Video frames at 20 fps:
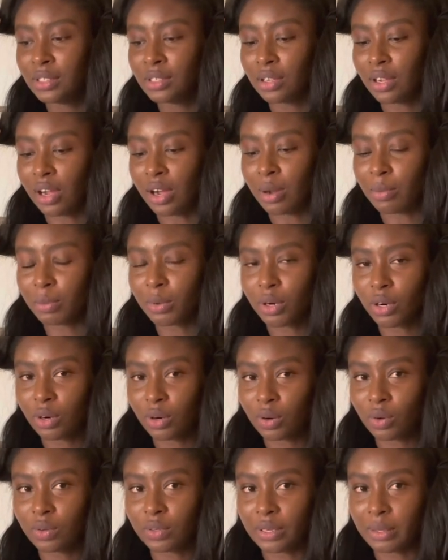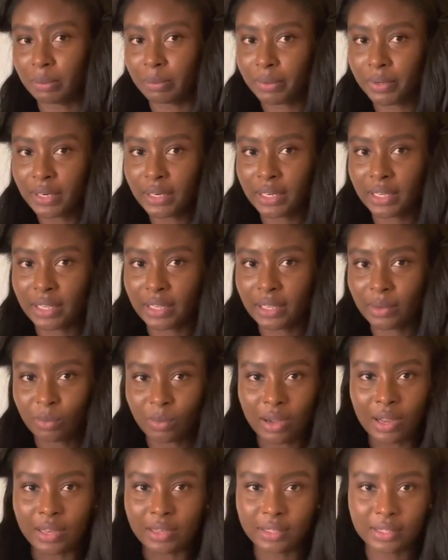um, curled and pretty
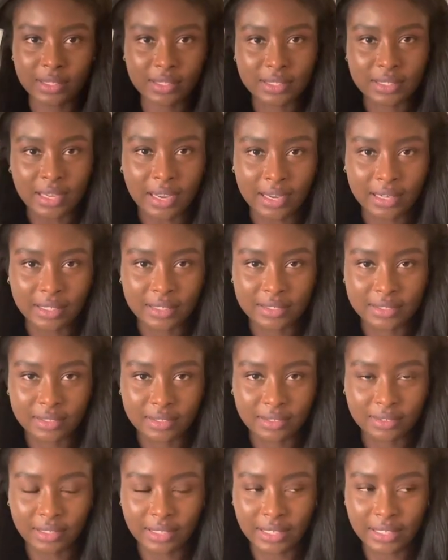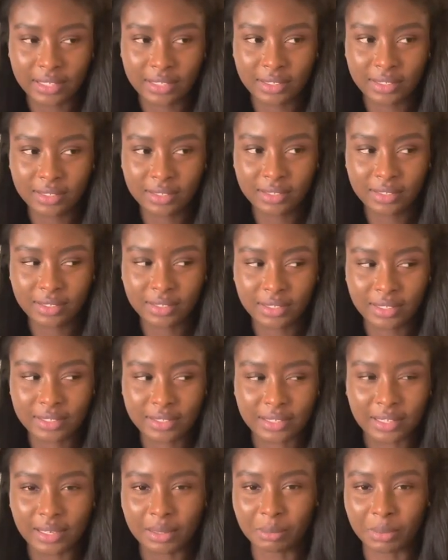while this side is like is
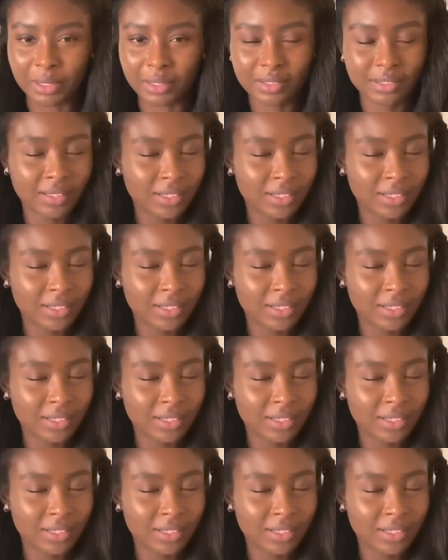going to be